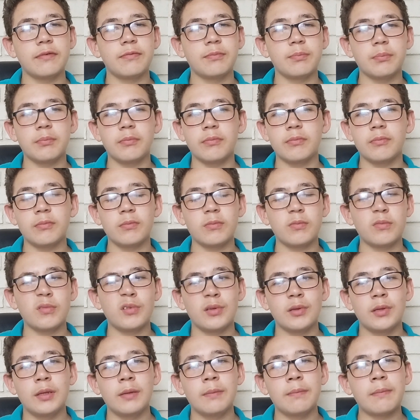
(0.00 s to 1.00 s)
a
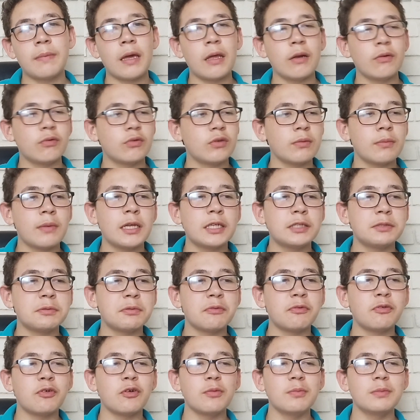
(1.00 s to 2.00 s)
man of the match
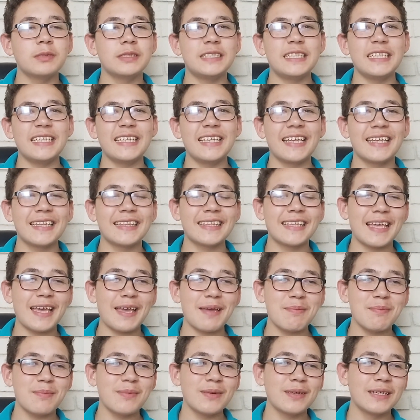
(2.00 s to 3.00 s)
performance in that
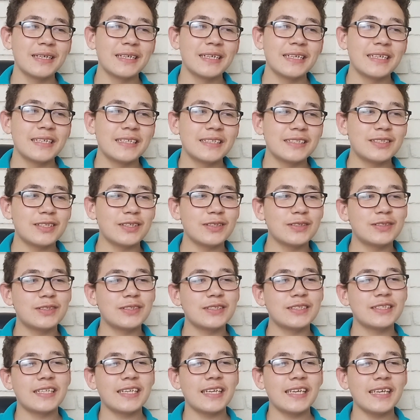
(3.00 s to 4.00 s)
game, so
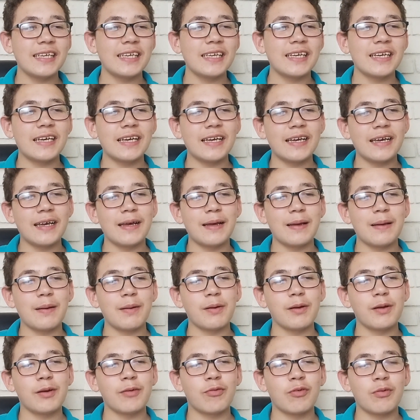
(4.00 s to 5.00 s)
to say,
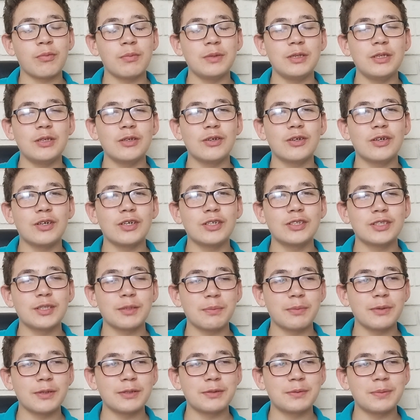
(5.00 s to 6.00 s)
from a
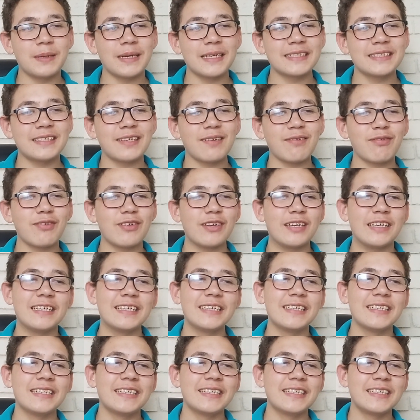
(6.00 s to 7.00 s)
Newcastle perspective.
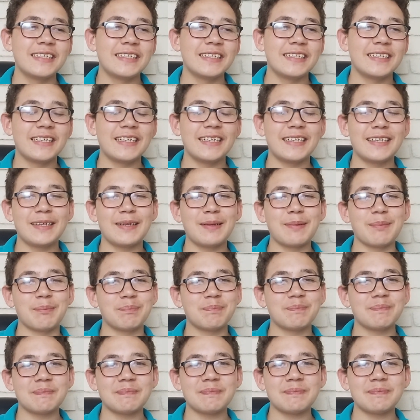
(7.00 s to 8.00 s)

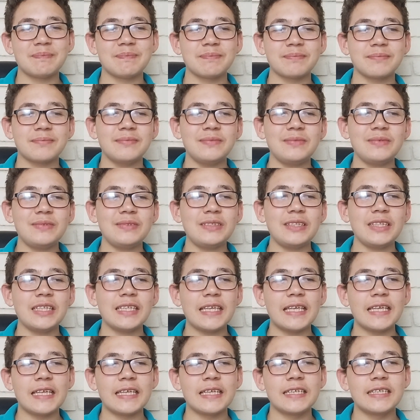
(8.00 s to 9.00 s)

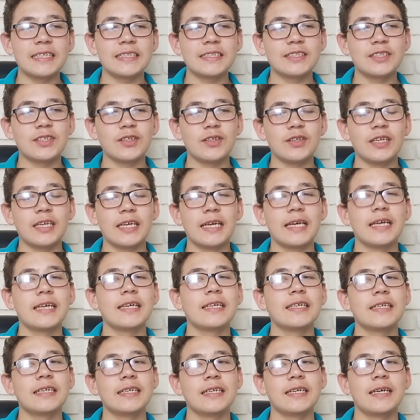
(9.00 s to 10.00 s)
This one,
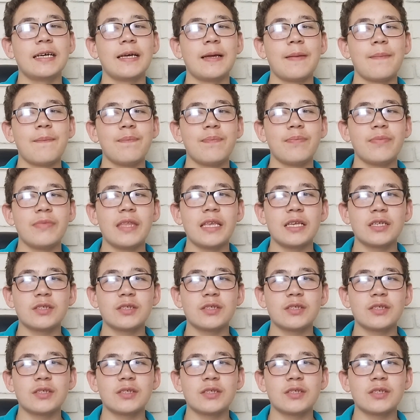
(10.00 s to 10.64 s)
I